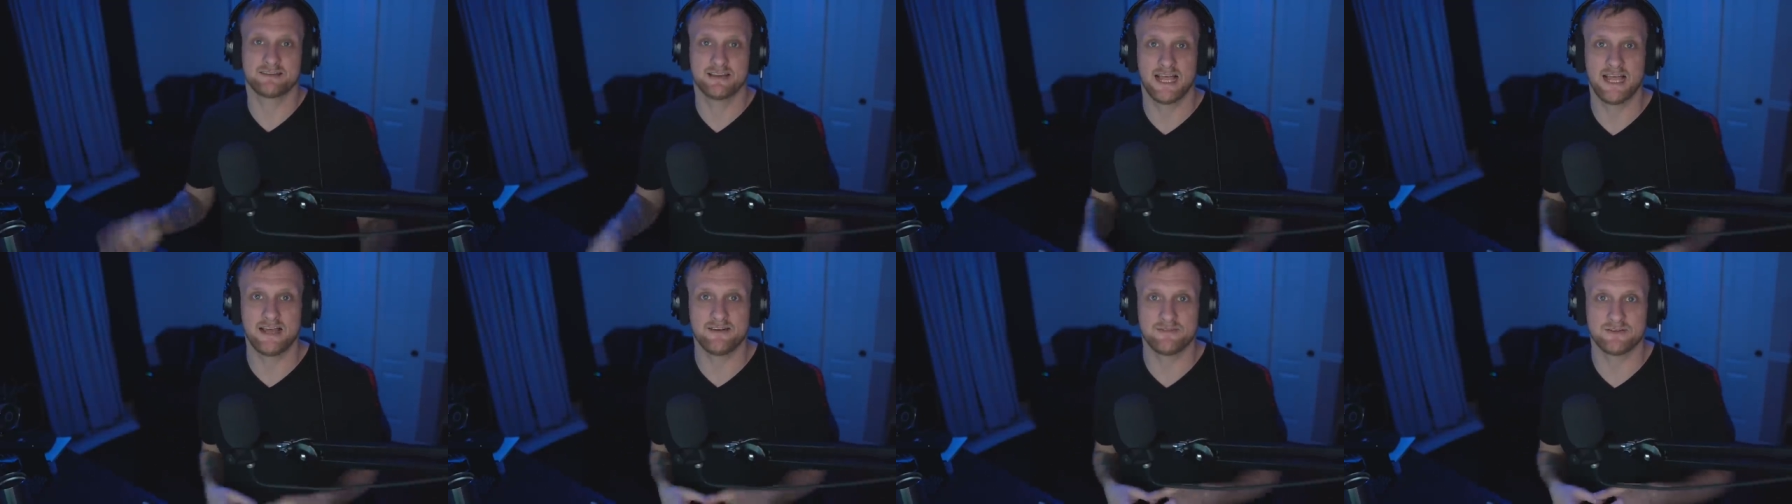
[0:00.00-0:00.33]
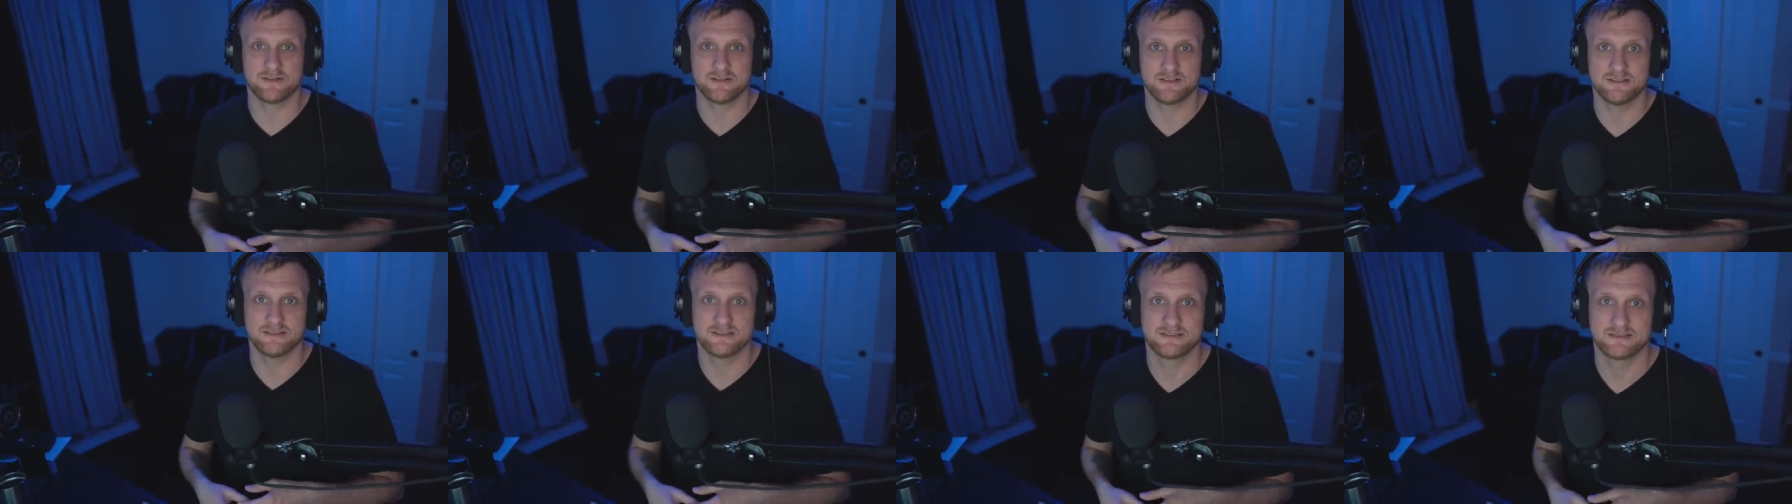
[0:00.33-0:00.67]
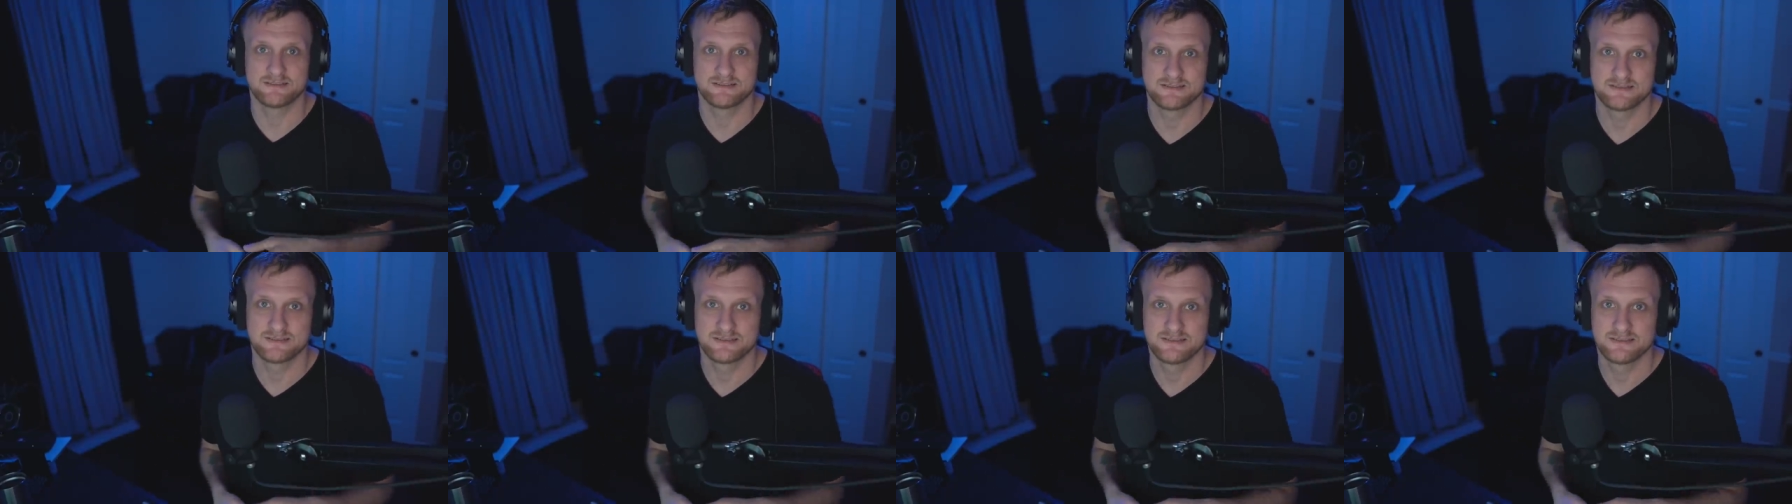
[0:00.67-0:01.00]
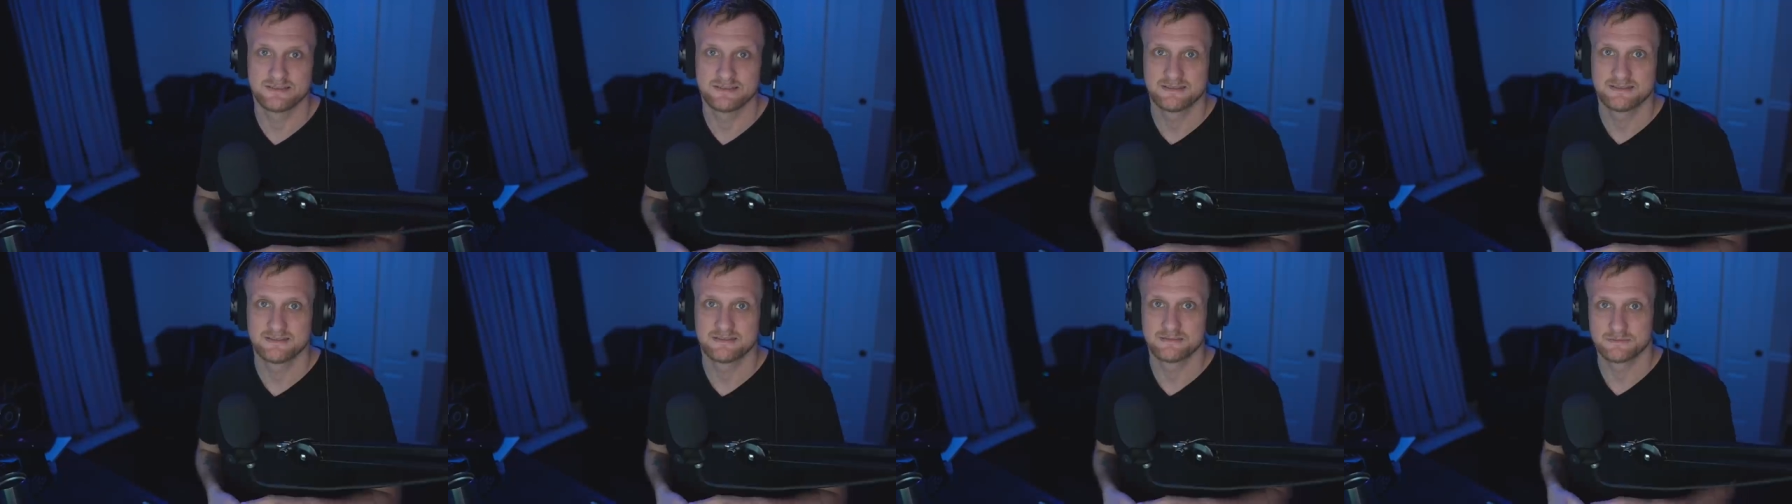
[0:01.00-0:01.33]
level.
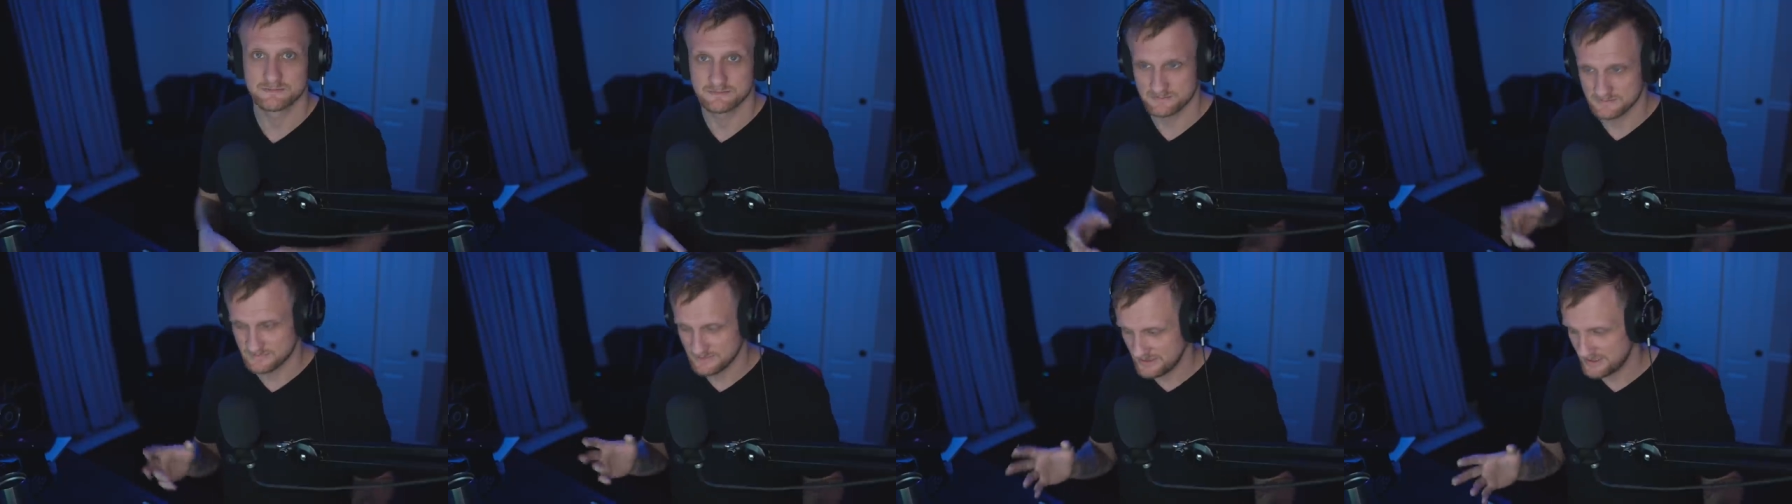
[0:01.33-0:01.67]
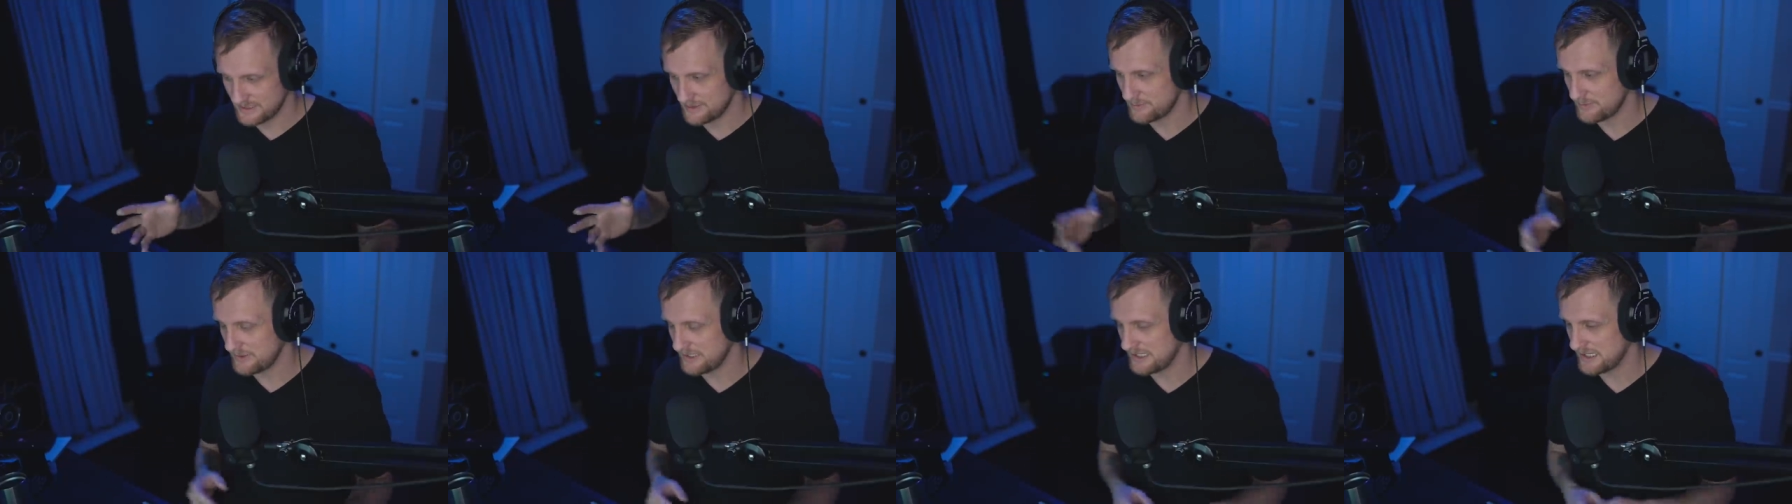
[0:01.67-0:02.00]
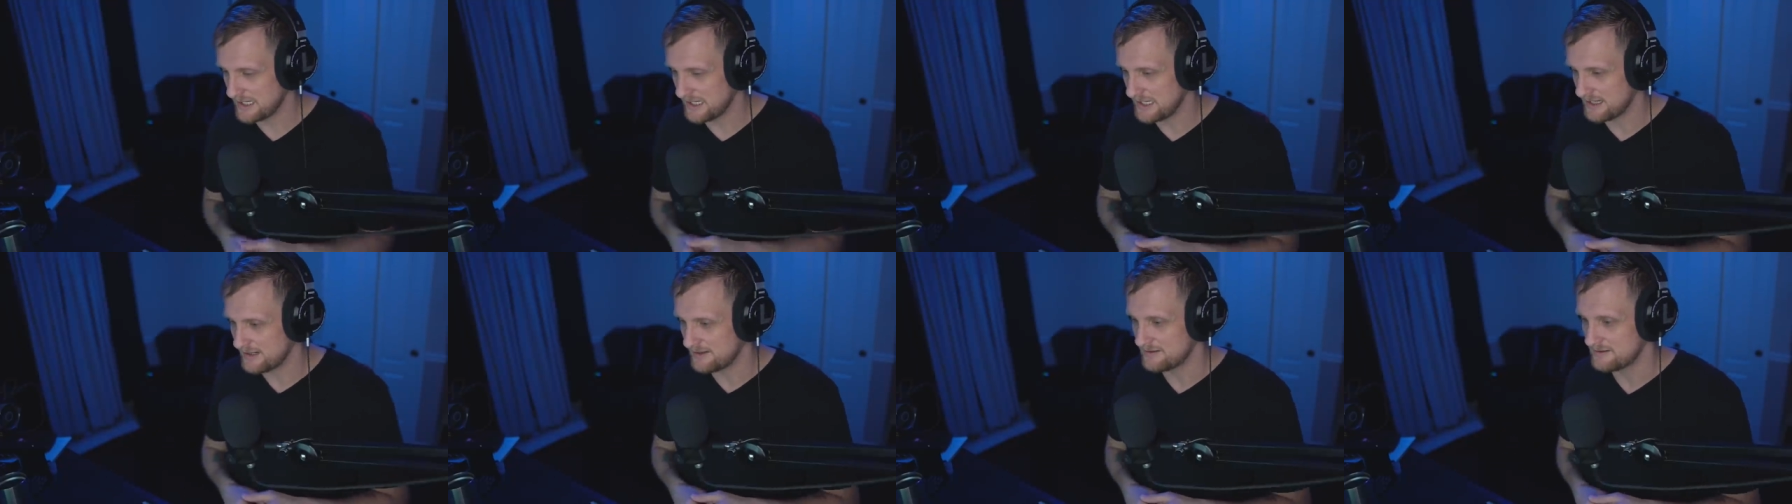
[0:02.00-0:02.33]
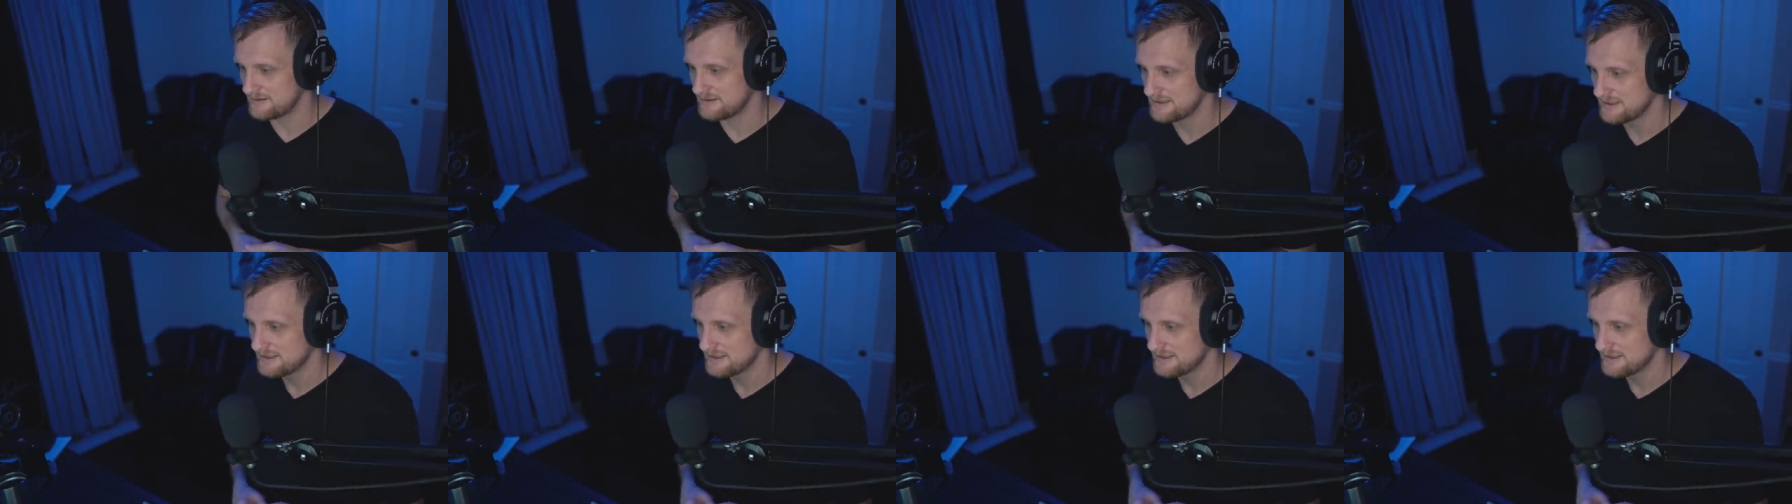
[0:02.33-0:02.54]
There we go.